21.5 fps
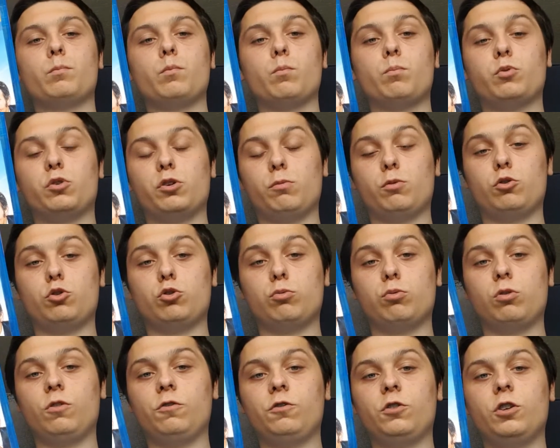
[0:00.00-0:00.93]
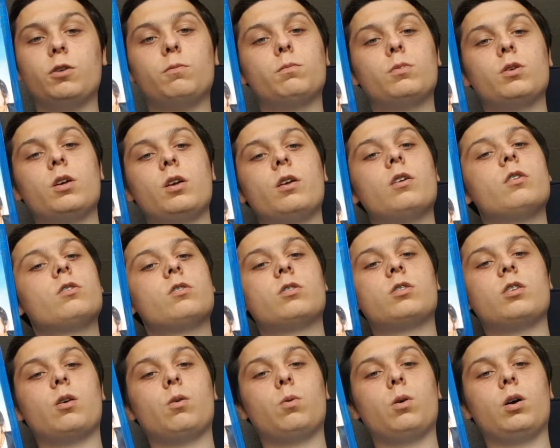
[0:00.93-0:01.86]
pretty much all of them.
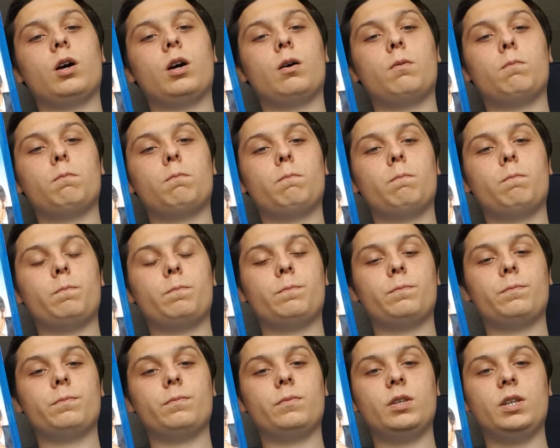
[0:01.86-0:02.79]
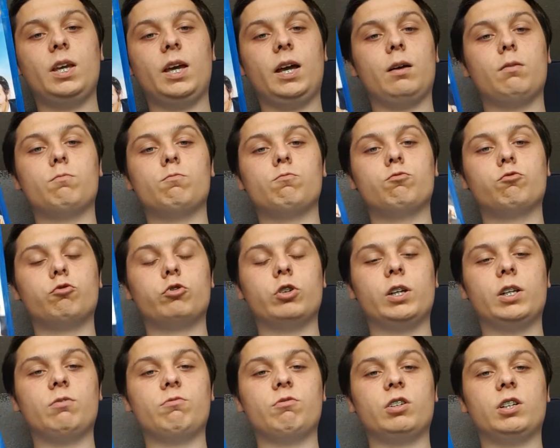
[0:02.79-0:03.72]
So yeah,
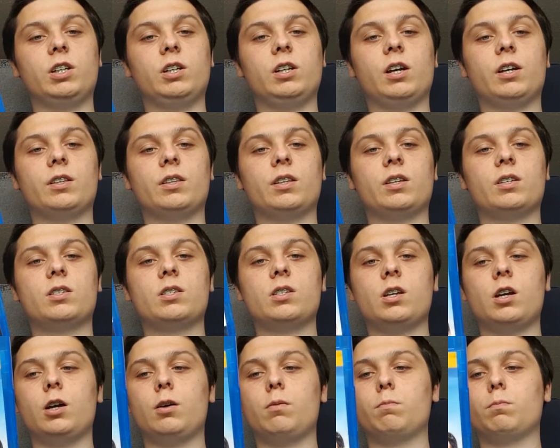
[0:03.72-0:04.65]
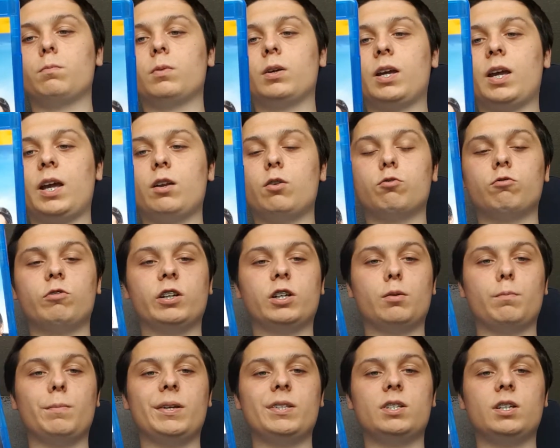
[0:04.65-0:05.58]
really like this. Cannot
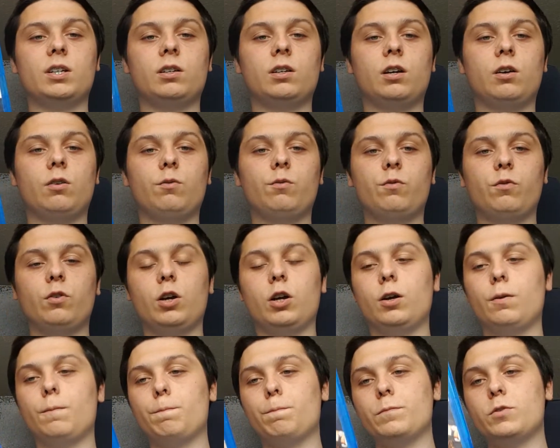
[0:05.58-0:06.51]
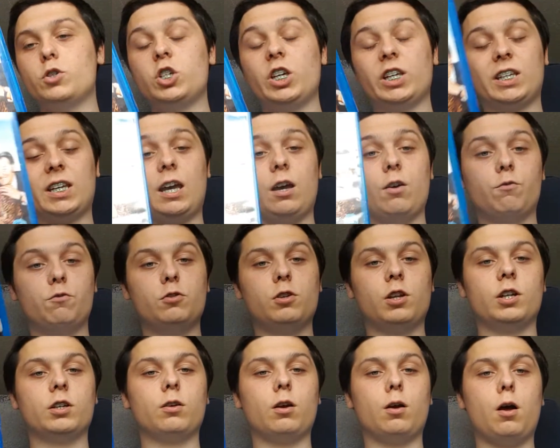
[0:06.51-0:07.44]
recommend it enough. Check it out if you
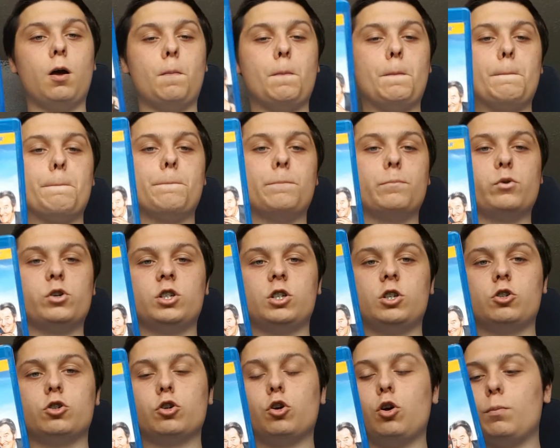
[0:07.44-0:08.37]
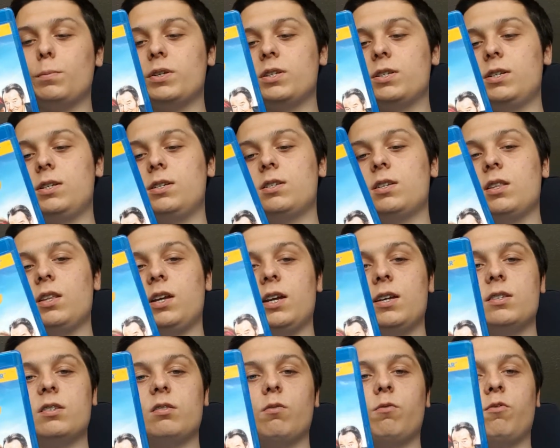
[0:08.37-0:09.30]
like British comedies. That
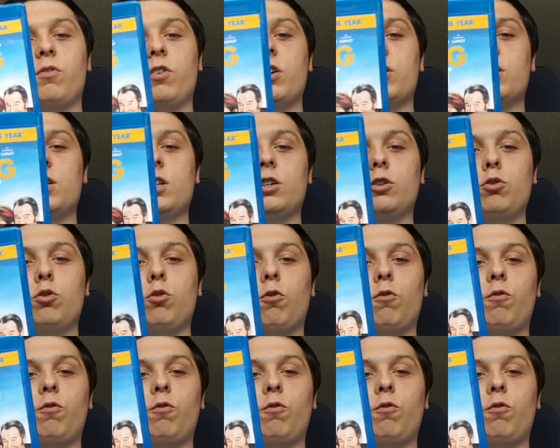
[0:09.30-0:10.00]
is Finding Your